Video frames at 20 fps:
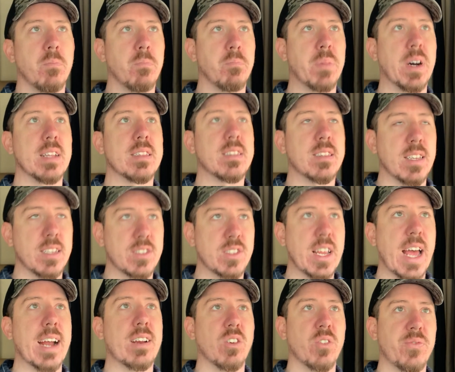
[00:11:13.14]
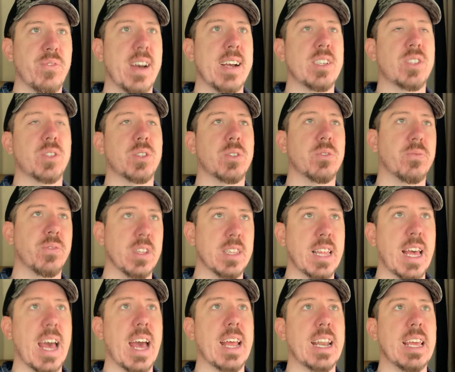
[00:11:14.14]
But the sacrifice for
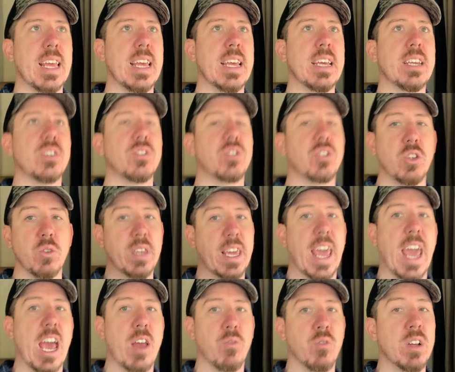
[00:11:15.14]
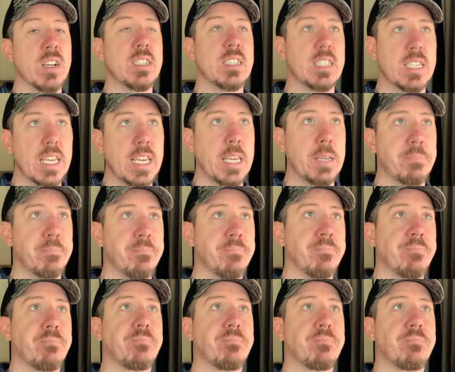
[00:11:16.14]
that is you can't run team,